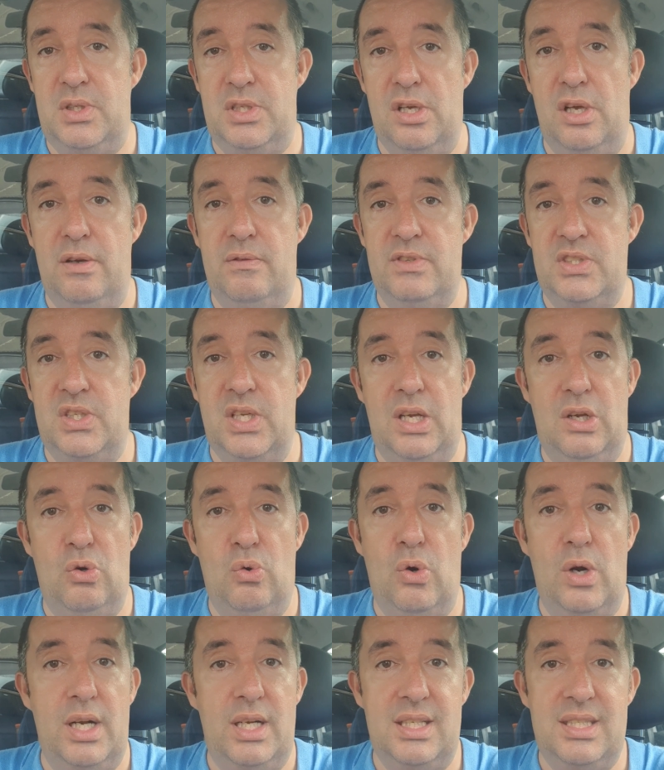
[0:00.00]
servicing
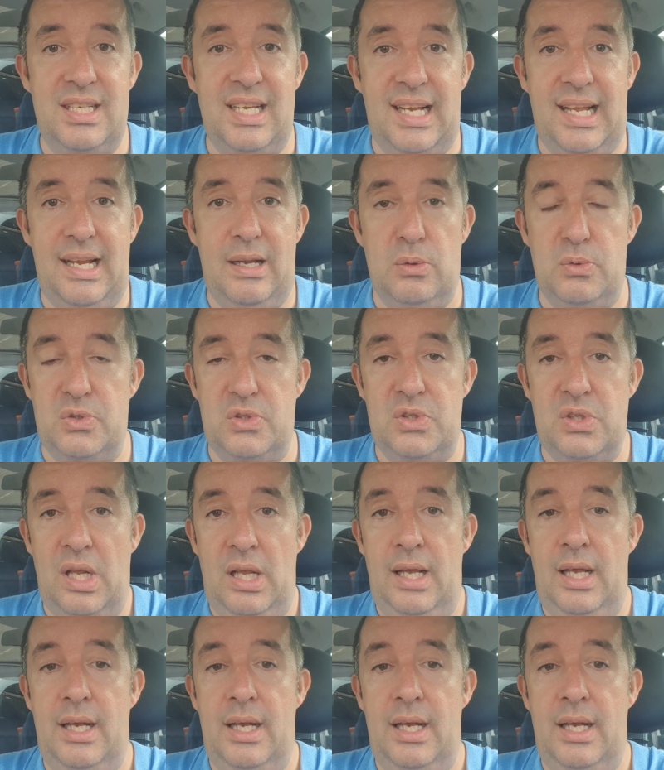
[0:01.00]
or anything else.